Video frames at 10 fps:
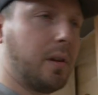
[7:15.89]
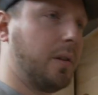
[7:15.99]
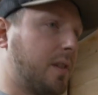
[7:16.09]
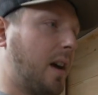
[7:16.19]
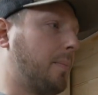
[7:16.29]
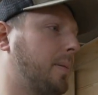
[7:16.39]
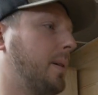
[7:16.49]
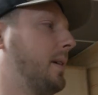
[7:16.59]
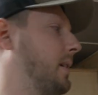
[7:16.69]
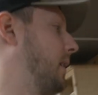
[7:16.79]
those up.
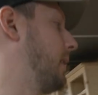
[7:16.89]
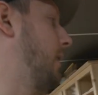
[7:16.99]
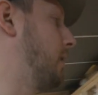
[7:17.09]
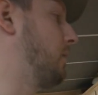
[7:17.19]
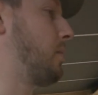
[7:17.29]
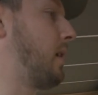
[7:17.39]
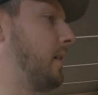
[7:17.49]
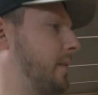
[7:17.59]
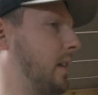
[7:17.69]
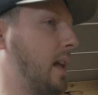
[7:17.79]
We'll
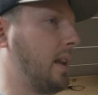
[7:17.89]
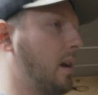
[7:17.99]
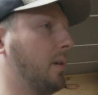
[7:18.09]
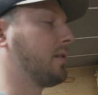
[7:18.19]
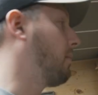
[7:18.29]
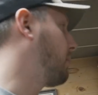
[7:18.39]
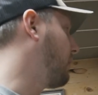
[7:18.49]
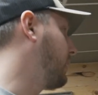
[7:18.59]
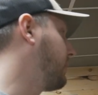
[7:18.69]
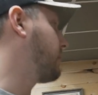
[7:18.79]
probably fill that up at some
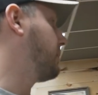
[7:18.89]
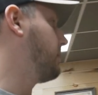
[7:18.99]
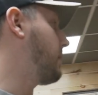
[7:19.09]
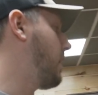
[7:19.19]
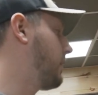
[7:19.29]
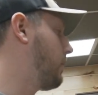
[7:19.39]
point with some other